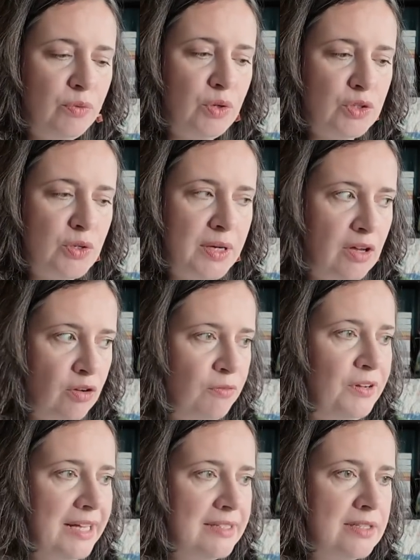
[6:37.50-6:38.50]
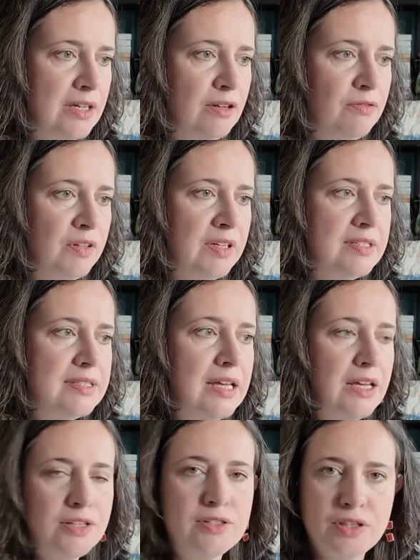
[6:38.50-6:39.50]
doing it on a flat surface
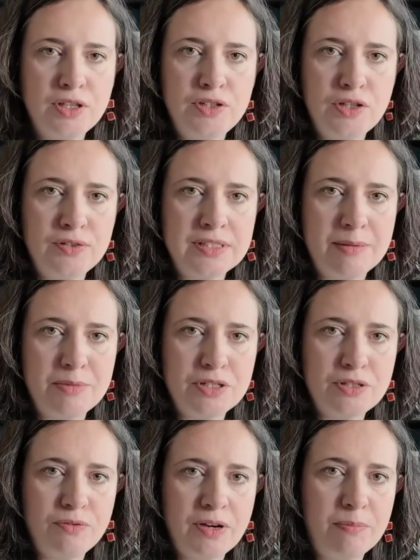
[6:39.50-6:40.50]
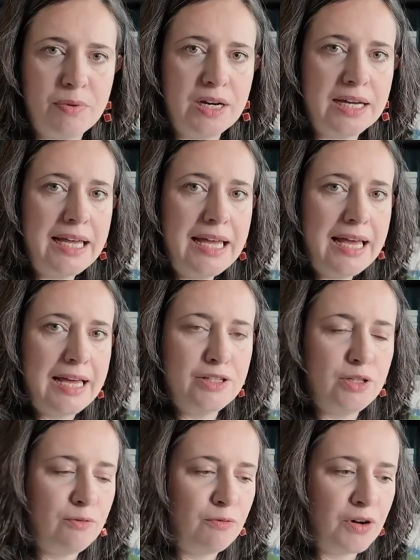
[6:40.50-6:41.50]
so that you don't damage the fabric, and do
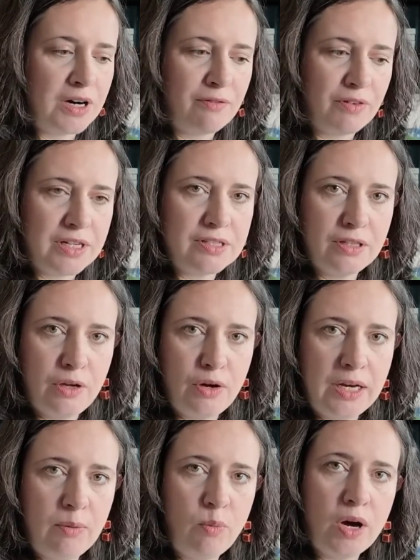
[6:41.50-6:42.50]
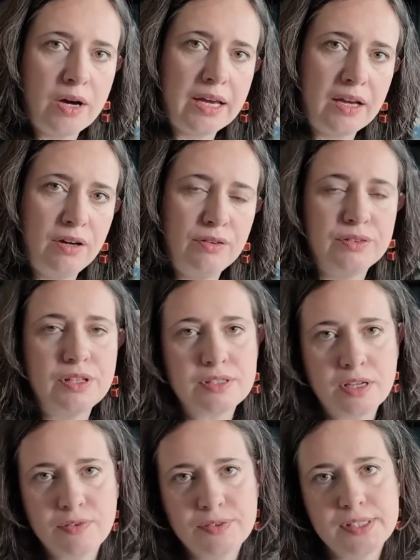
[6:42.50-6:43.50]
it very, very slowly, working along the
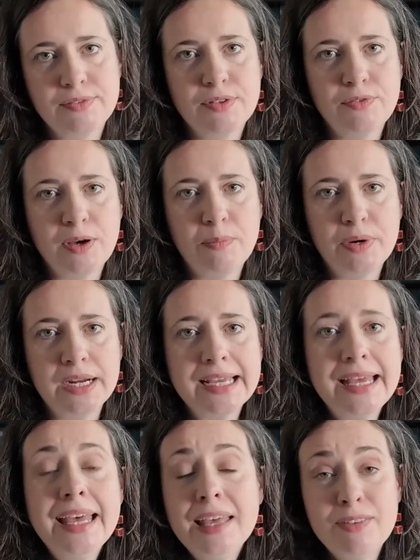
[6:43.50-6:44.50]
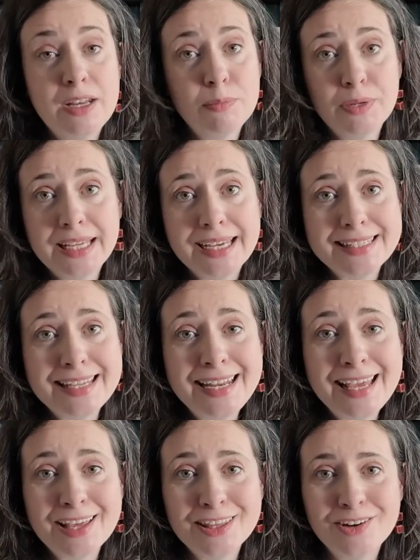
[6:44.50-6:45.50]
surface of the fabric. If anybody has any
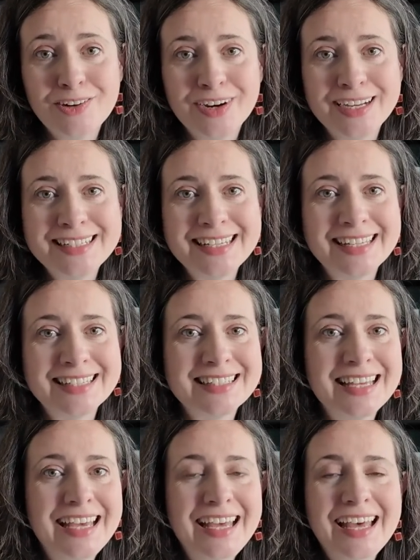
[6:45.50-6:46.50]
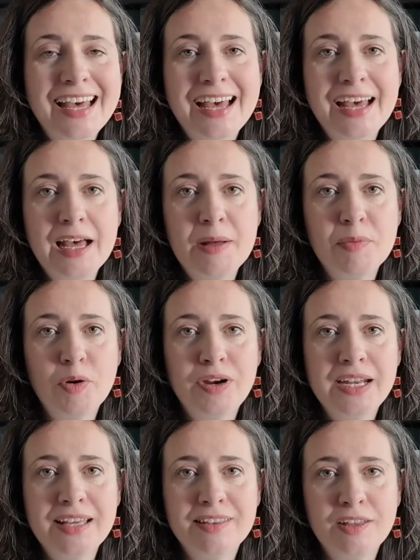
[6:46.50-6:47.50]
other ideas or
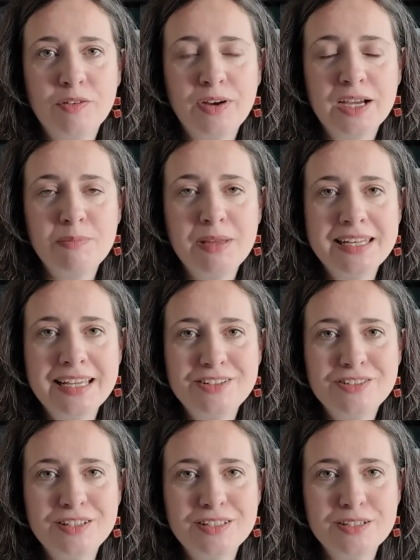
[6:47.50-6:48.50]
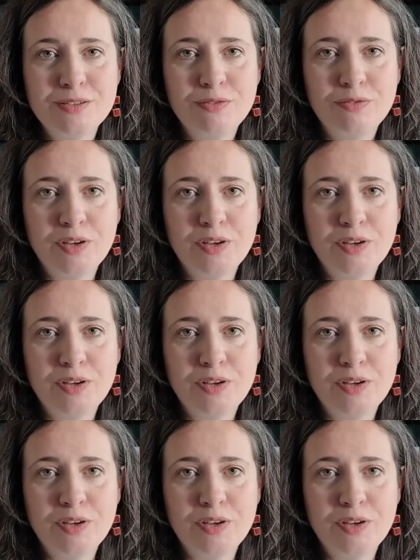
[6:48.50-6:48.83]
any other recommendations of